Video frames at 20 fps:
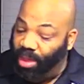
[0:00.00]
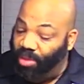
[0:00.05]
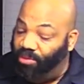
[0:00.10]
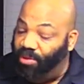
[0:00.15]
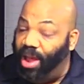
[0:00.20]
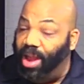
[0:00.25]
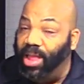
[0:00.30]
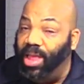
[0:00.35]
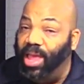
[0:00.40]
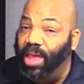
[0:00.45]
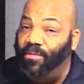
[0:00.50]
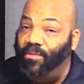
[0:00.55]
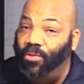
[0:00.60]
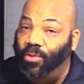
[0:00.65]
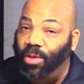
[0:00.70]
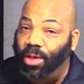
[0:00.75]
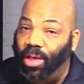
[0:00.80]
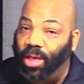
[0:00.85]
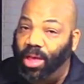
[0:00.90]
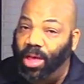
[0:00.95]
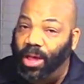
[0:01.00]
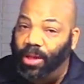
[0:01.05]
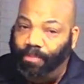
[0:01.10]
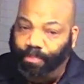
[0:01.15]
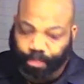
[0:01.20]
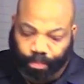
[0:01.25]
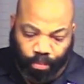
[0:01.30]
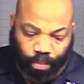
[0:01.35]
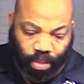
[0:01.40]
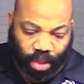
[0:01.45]
Try to give you a
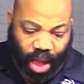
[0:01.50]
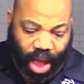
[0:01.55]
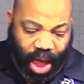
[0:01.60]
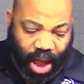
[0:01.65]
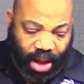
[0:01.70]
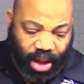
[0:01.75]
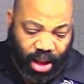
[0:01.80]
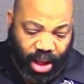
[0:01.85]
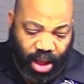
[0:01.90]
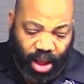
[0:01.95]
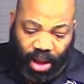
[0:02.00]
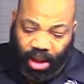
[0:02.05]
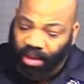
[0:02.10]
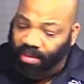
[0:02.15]
good idea of